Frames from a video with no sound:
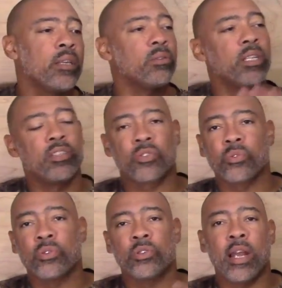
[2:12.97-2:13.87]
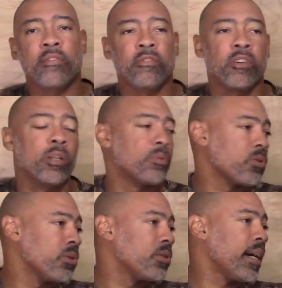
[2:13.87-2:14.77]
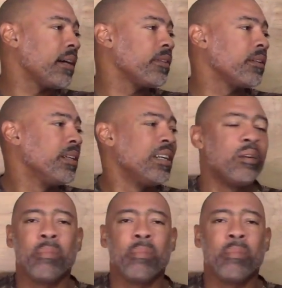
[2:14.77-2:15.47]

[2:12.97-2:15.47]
you'll need screwdriver, Phillips screwdriver,